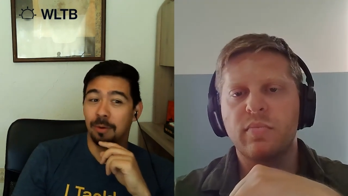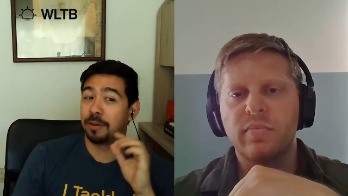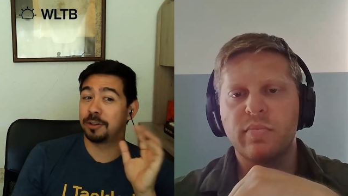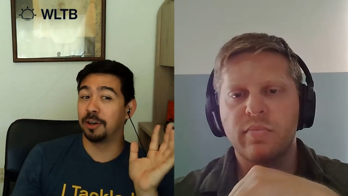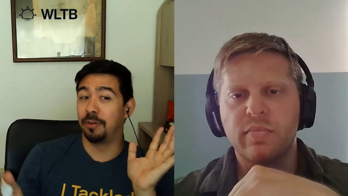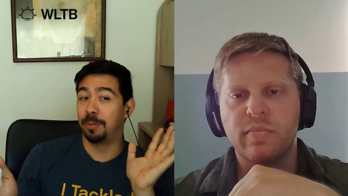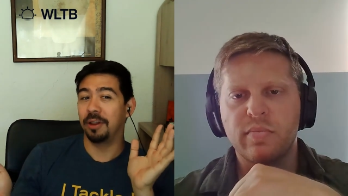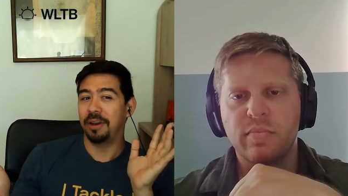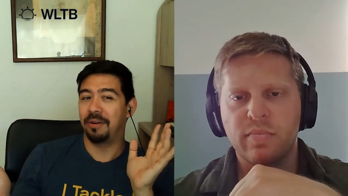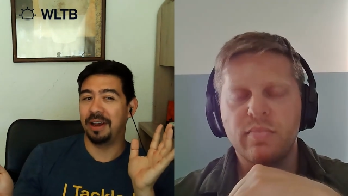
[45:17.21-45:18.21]
Speaker 1: they were the silver
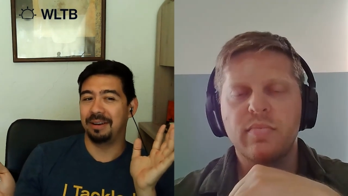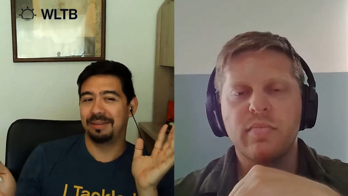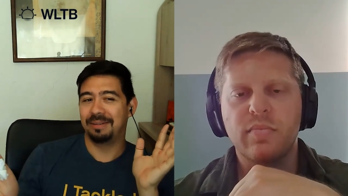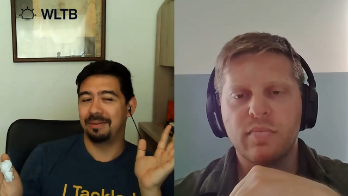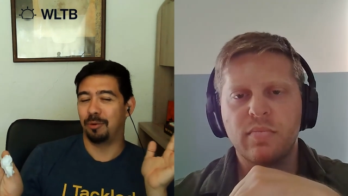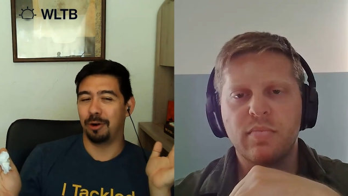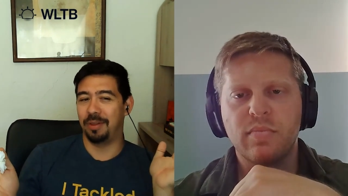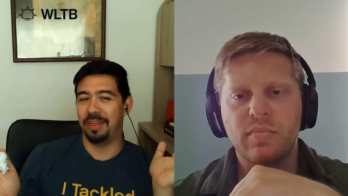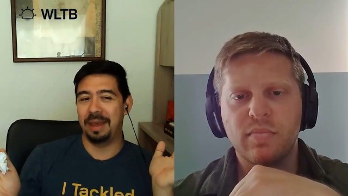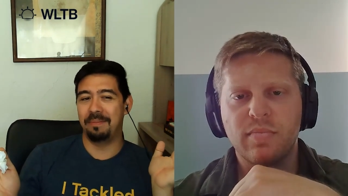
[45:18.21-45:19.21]
bullet, right? Work
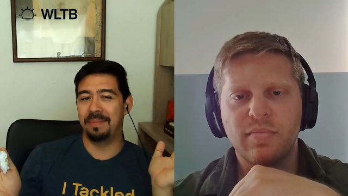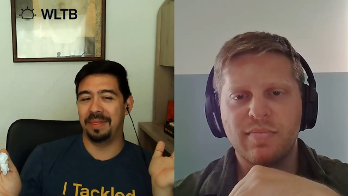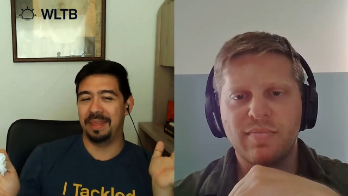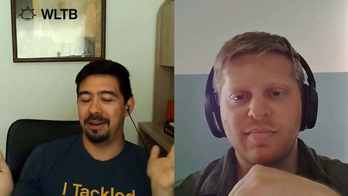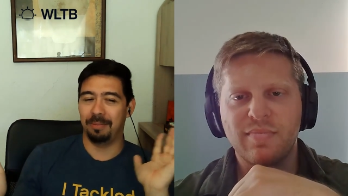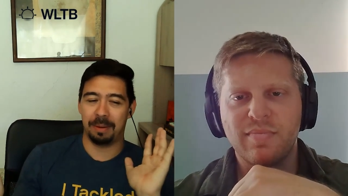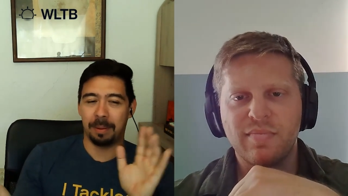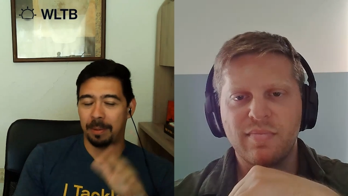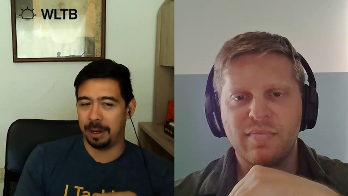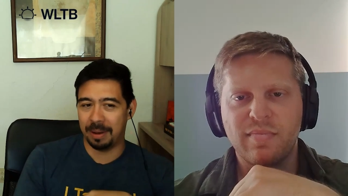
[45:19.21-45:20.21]
with them and they'll make
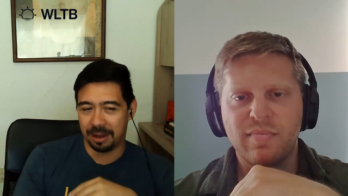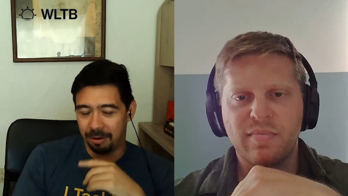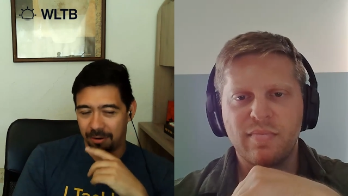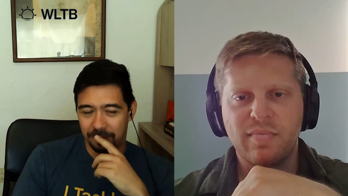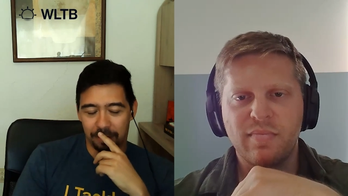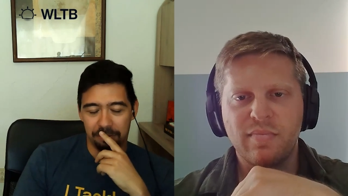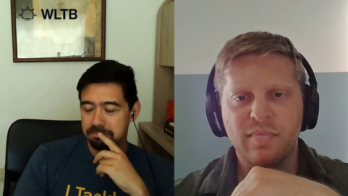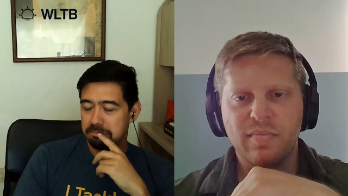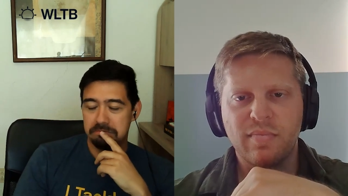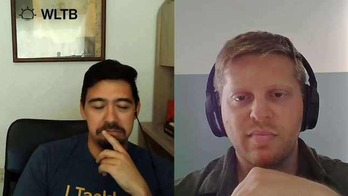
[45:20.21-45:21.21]
my money back a hundredfold.
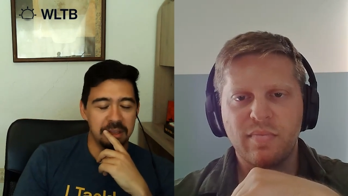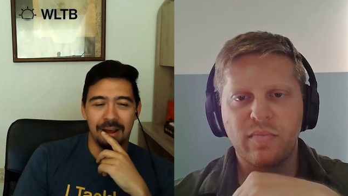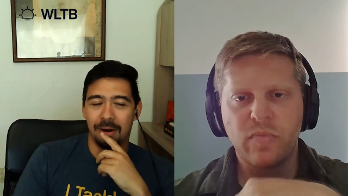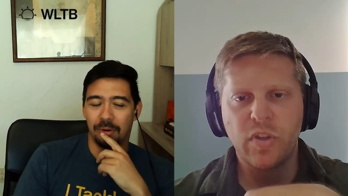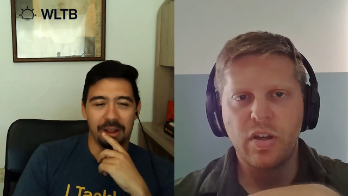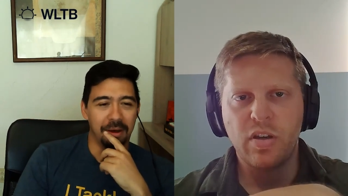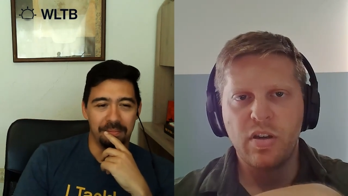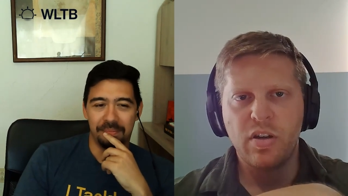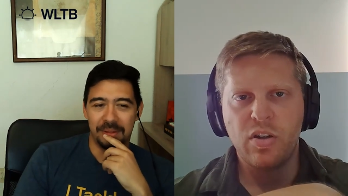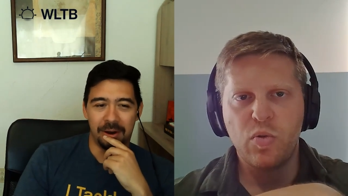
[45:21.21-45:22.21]
Did not work
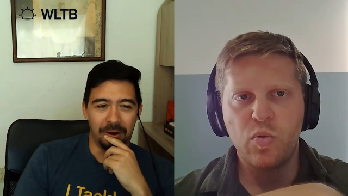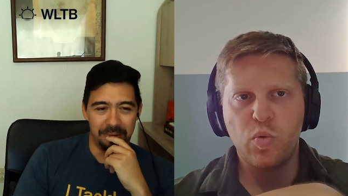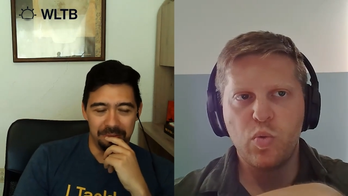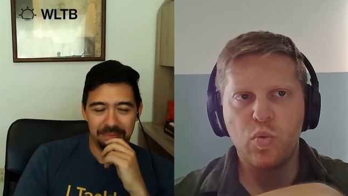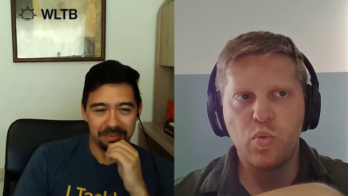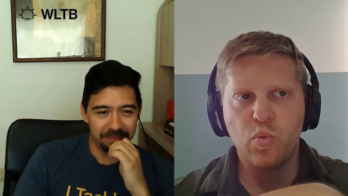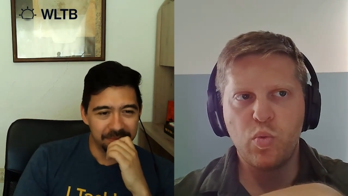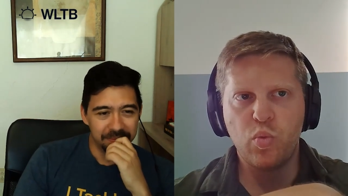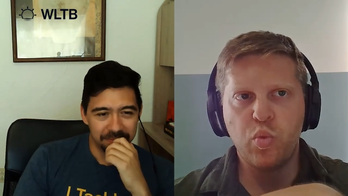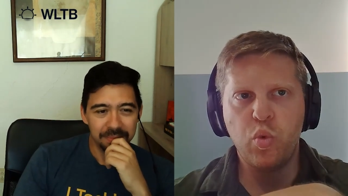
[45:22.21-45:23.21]
out at all.
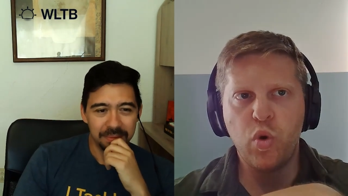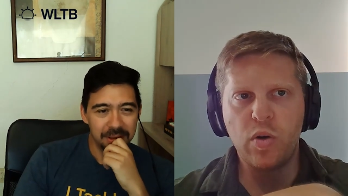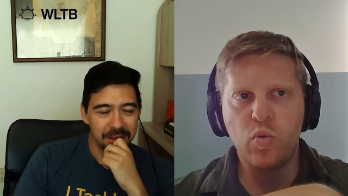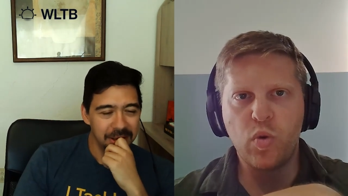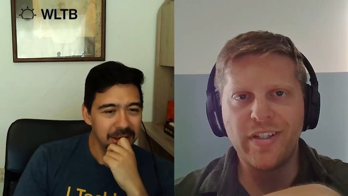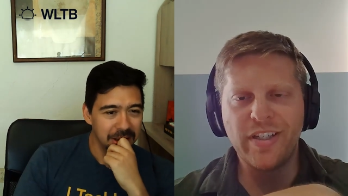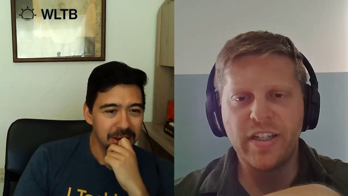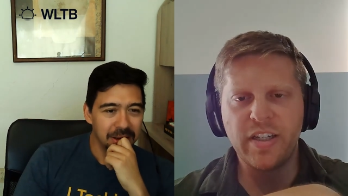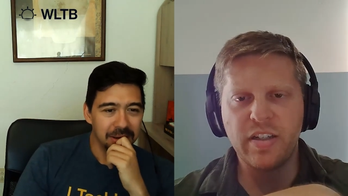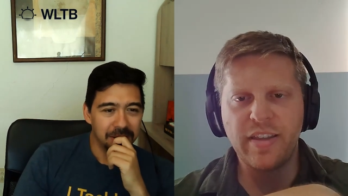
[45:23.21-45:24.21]
Speaker 2: What was
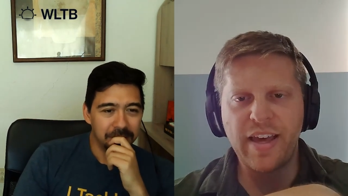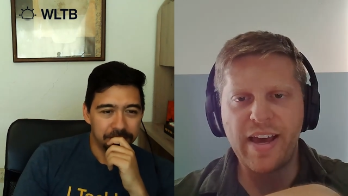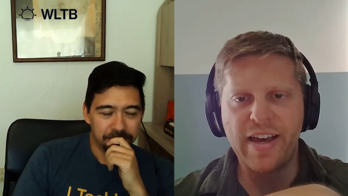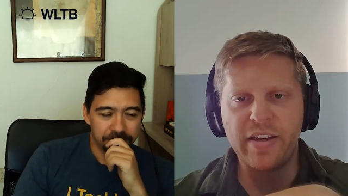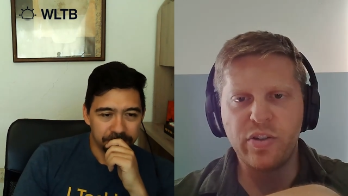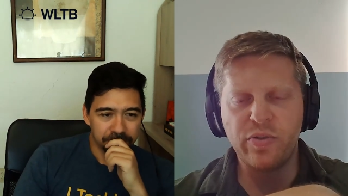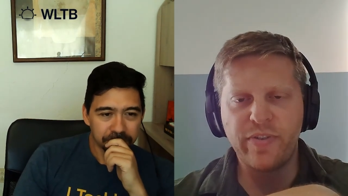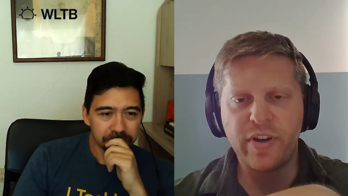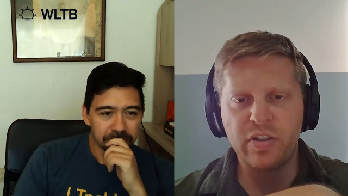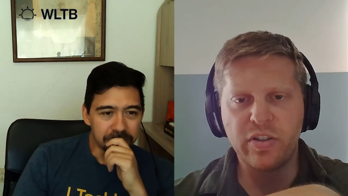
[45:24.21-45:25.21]
it that you
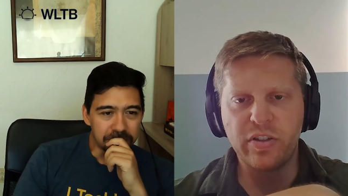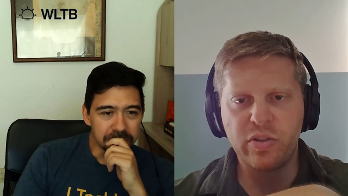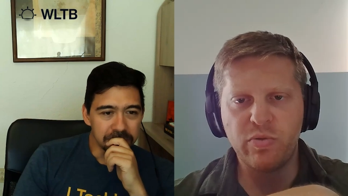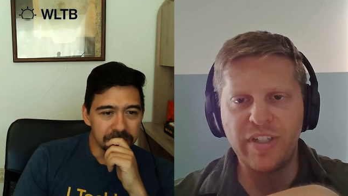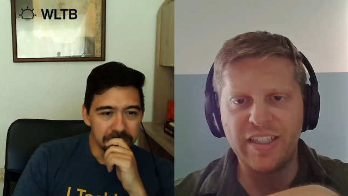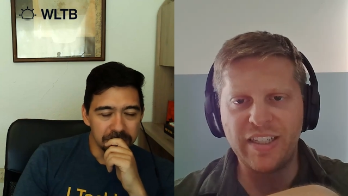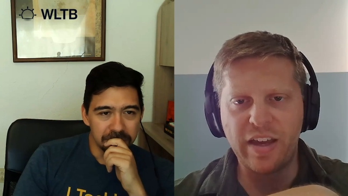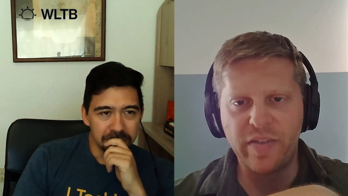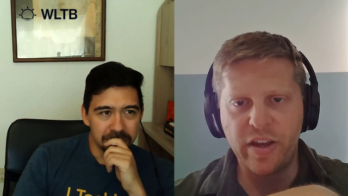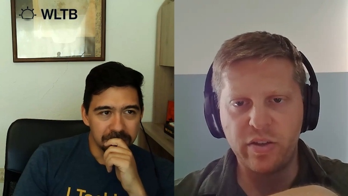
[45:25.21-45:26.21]
felt you didn't
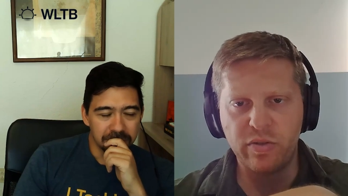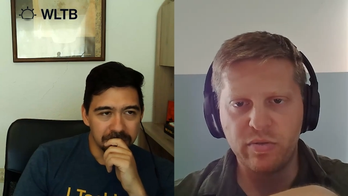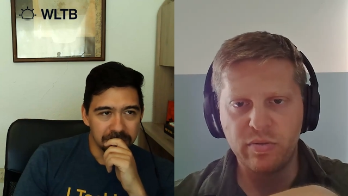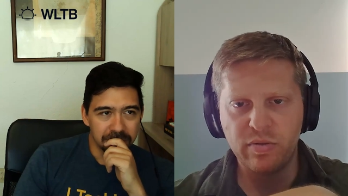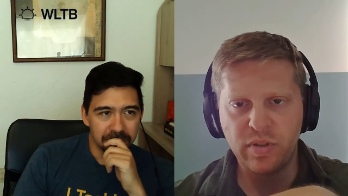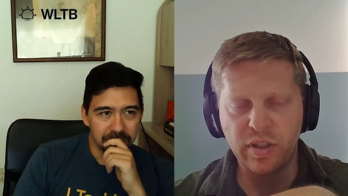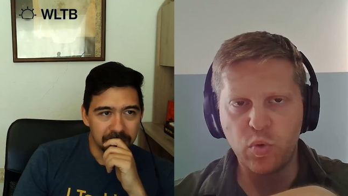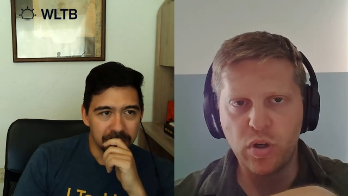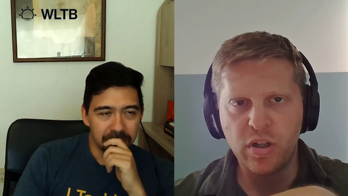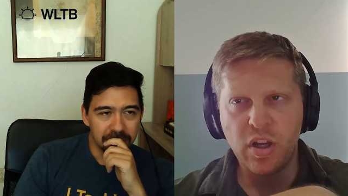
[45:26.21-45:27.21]
get value? Like,
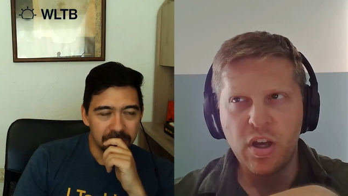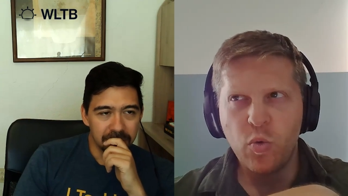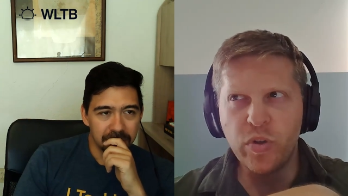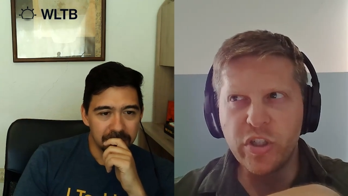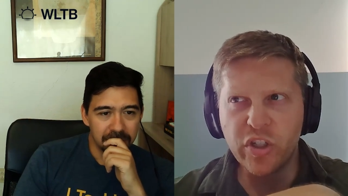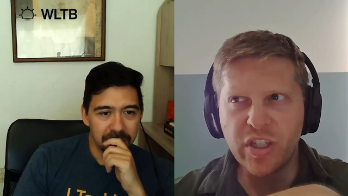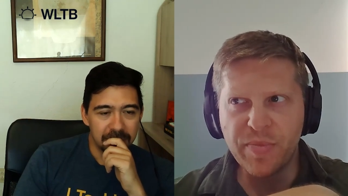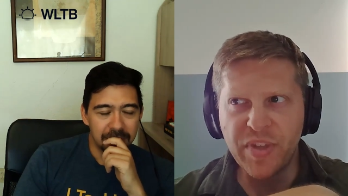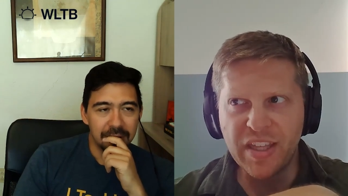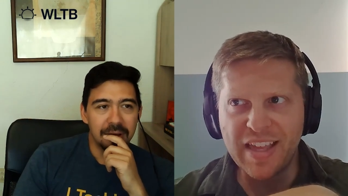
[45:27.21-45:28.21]
what was there
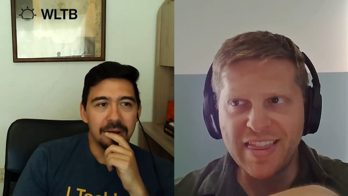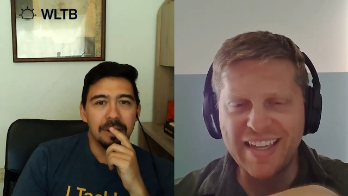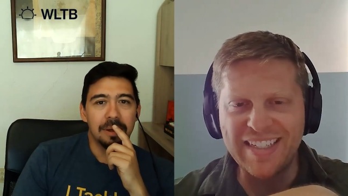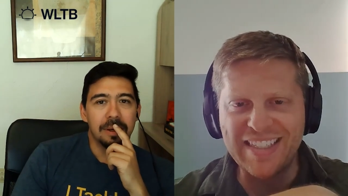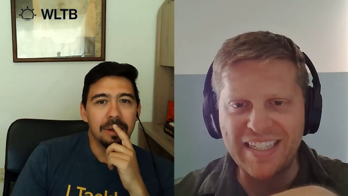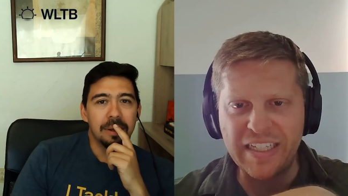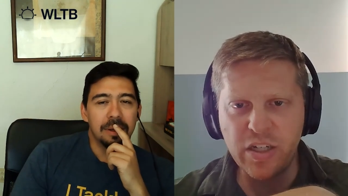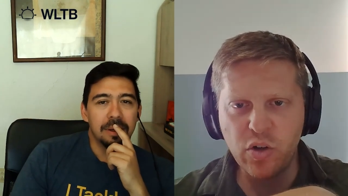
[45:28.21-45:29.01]
something that they did,